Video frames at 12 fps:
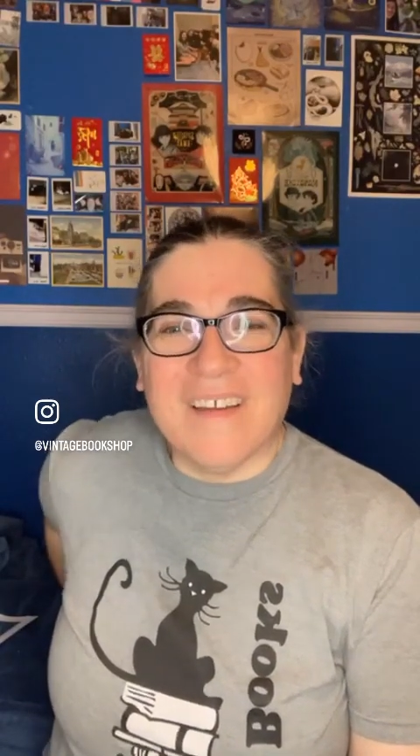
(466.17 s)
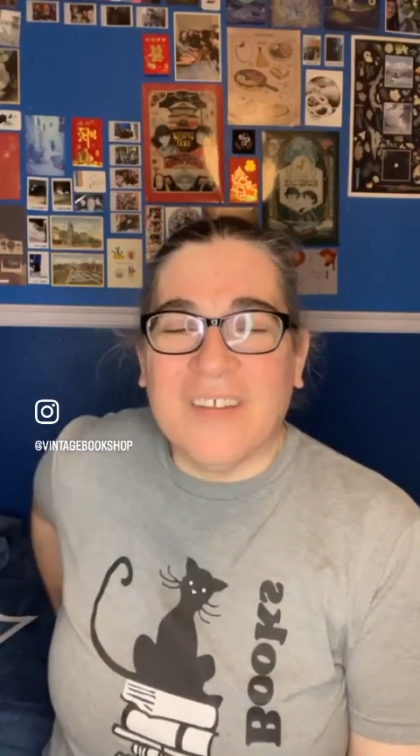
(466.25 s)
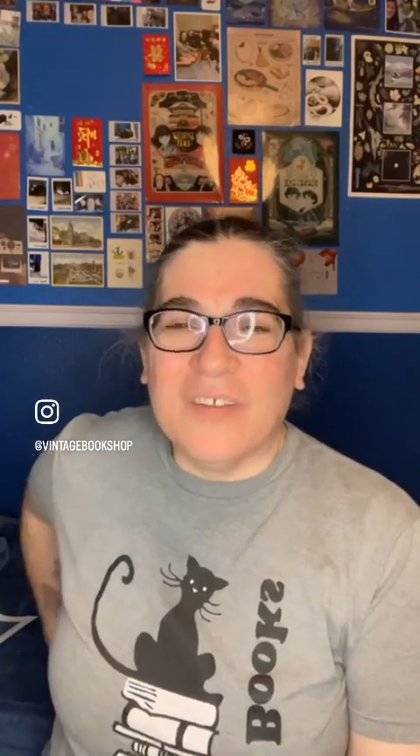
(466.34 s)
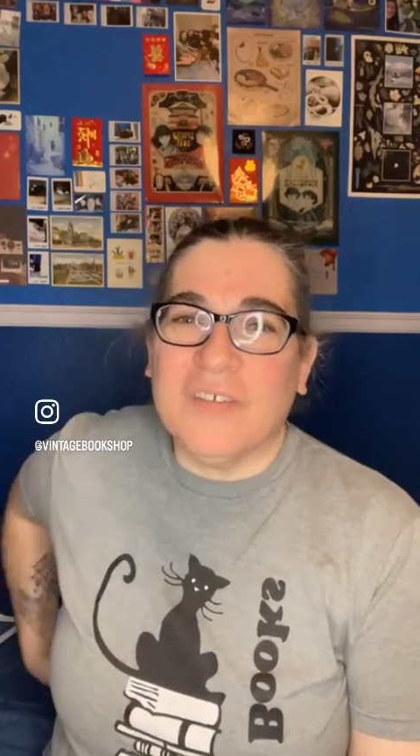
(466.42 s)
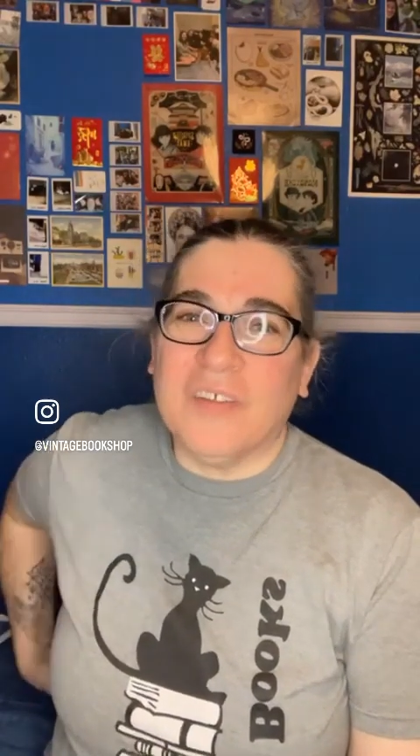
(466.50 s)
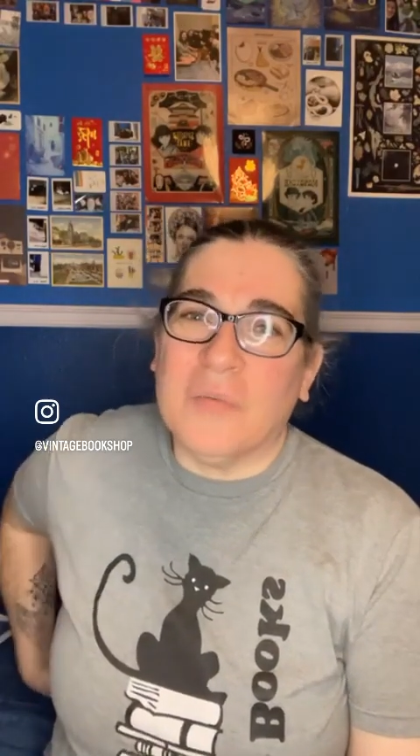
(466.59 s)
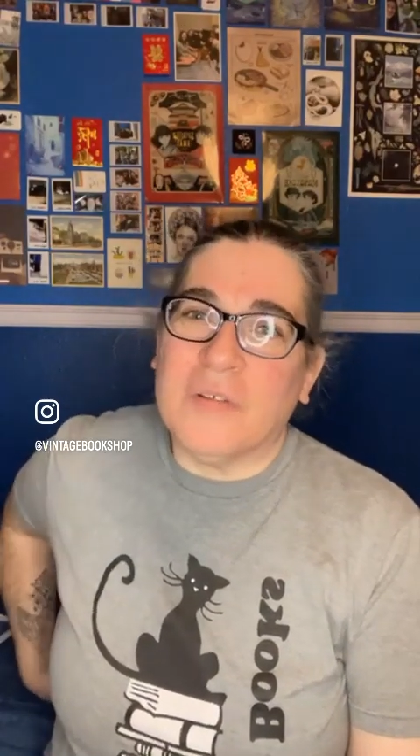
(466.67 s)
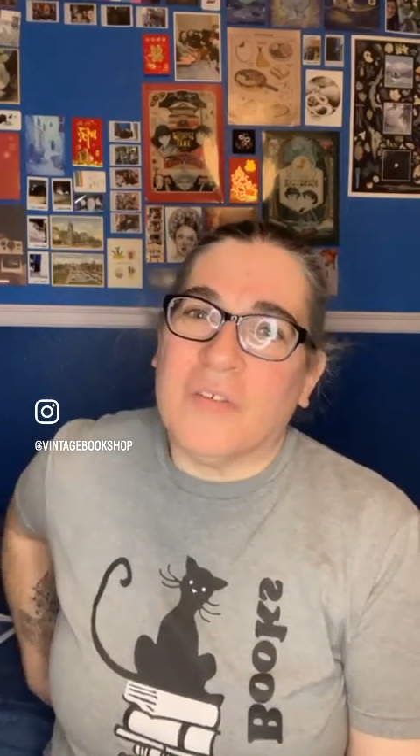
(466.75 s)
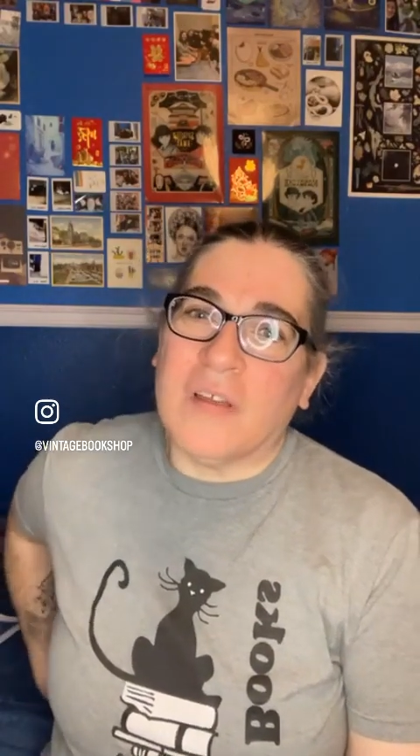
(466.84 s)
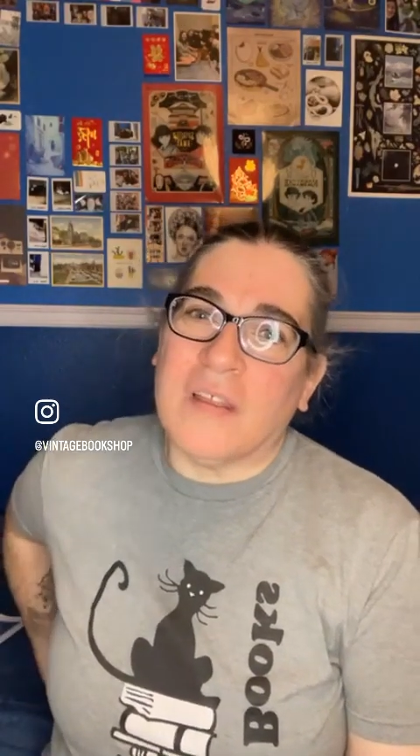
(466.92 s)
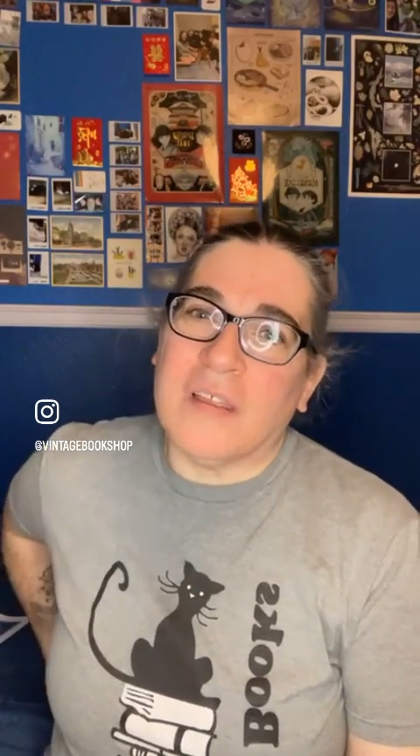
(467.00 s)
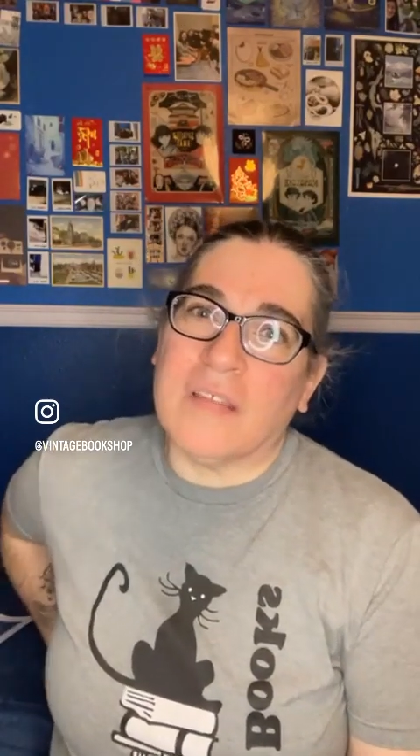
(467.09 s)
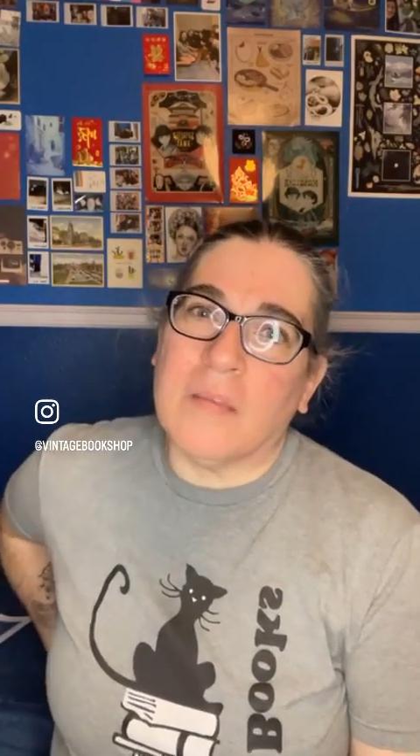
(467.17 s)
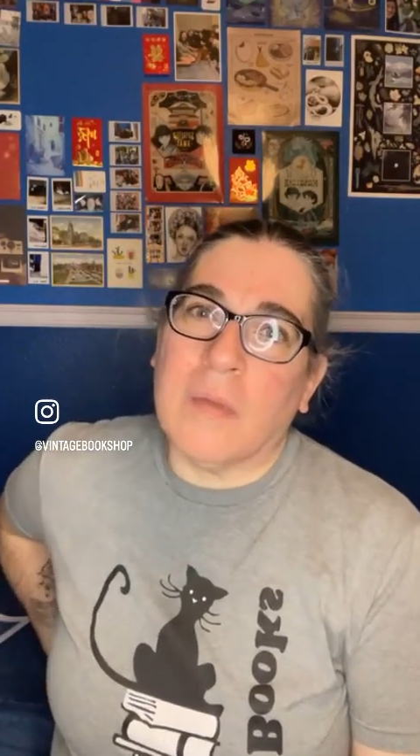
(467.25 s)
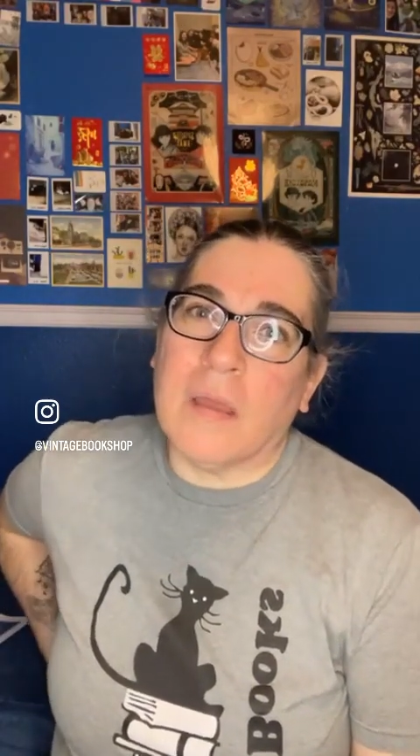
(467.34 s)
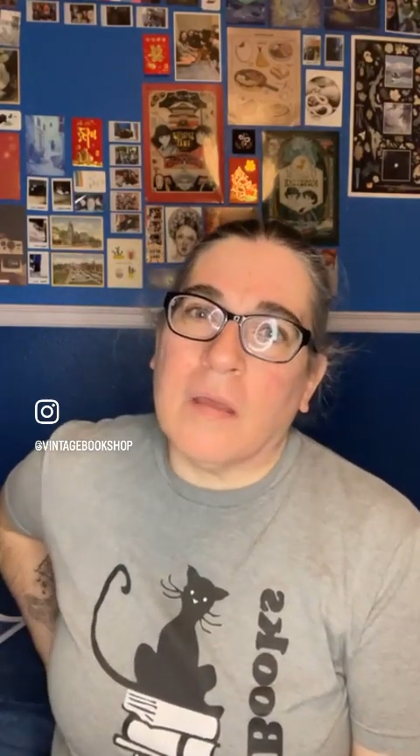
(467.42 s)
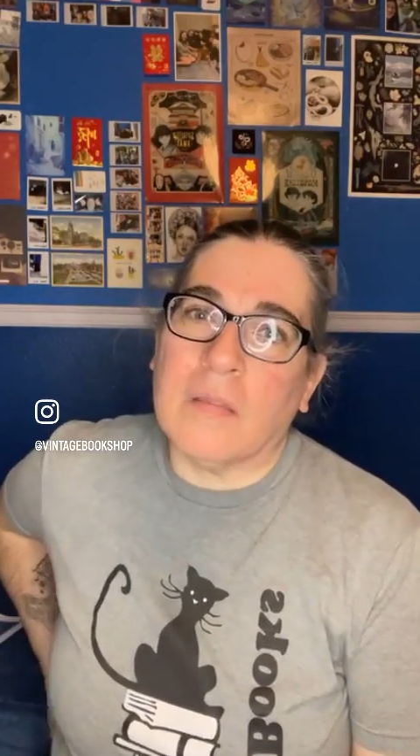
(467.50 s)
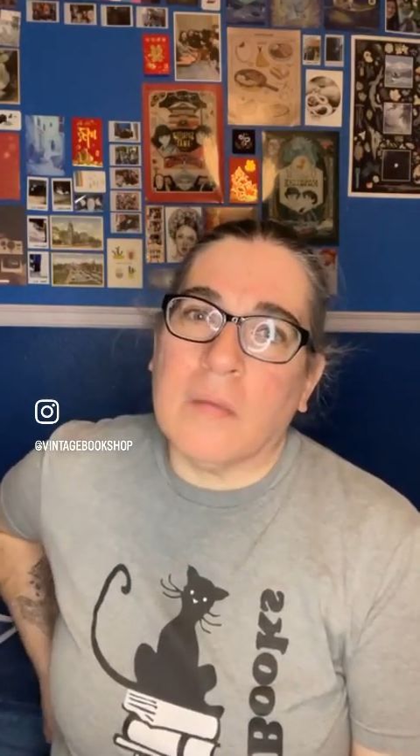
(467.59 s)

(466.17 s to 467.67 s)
Usually we try to get them out